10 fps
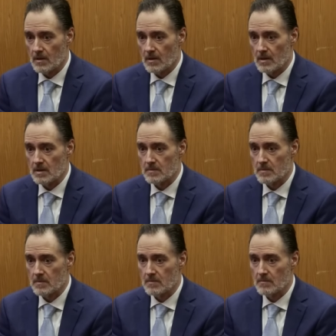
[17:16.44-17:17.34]

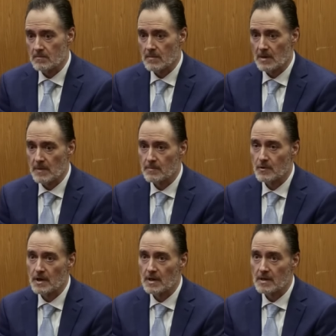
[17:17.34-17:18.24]
In my
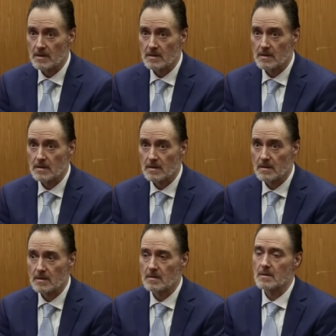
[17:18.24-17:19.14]
memory,
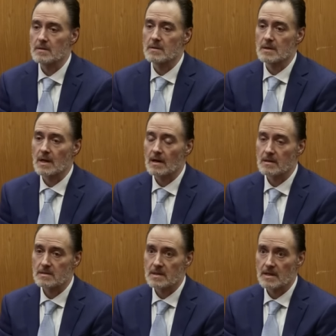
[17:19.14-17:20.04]
the
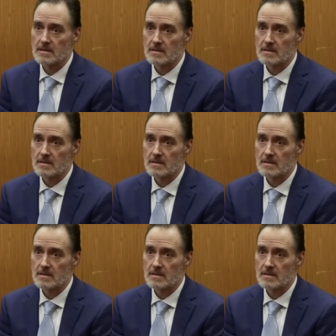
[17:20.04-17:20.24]
goggles got